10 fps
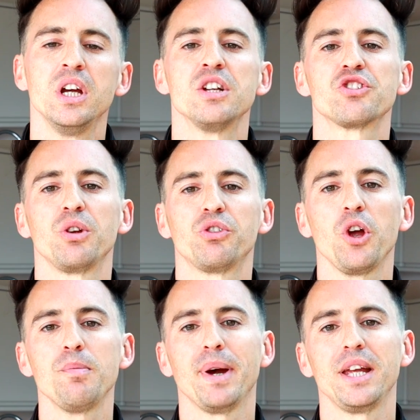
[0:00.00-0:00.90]
So
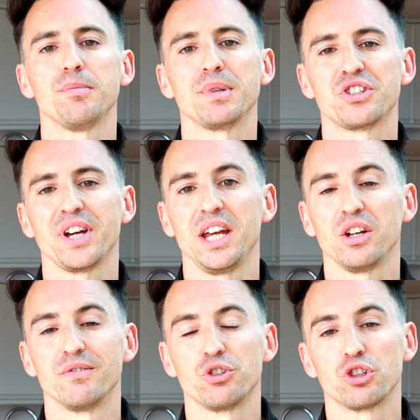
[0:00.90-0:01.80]
don't make the mistake
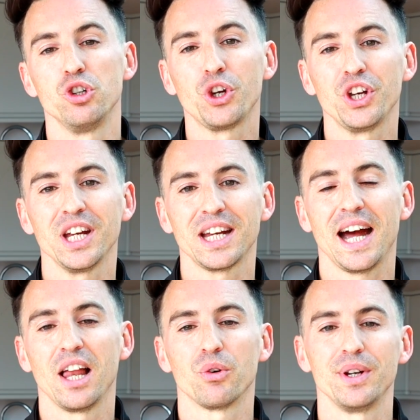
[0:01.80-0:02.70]
of just looking at
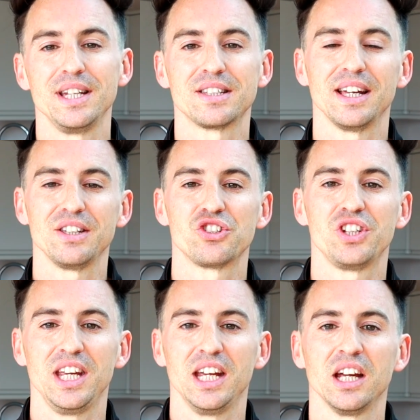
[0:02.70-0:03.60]
calories and
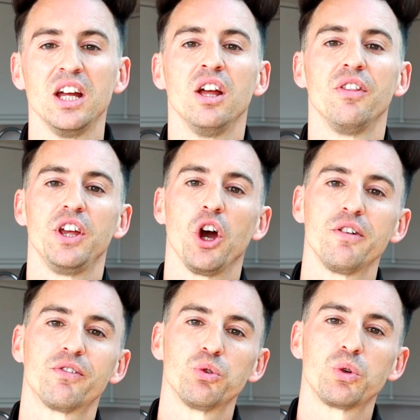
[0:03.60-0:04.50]
seeing the
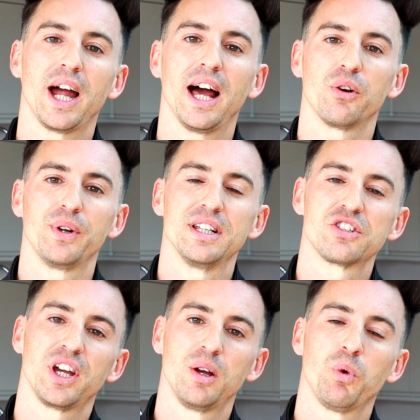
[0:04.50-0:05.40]
overall calorie and
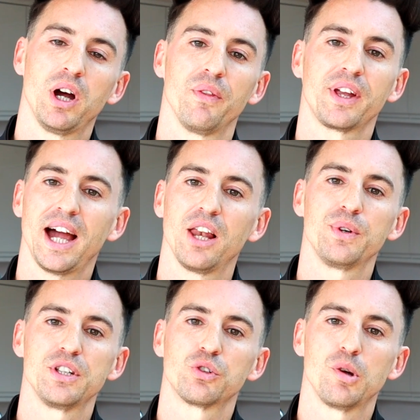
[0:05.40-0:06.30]
saying, wow, the
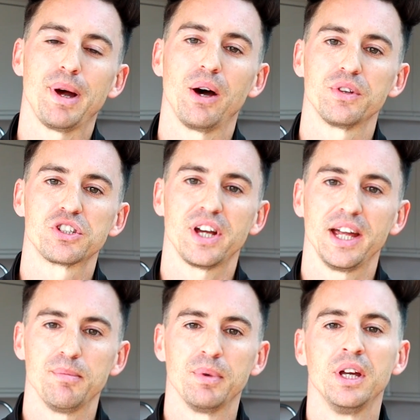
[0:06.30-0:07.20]
calories are about the
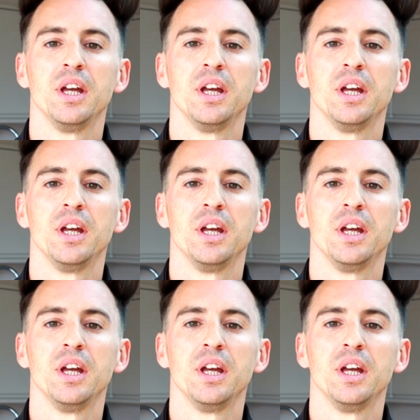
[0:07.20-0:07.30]
same.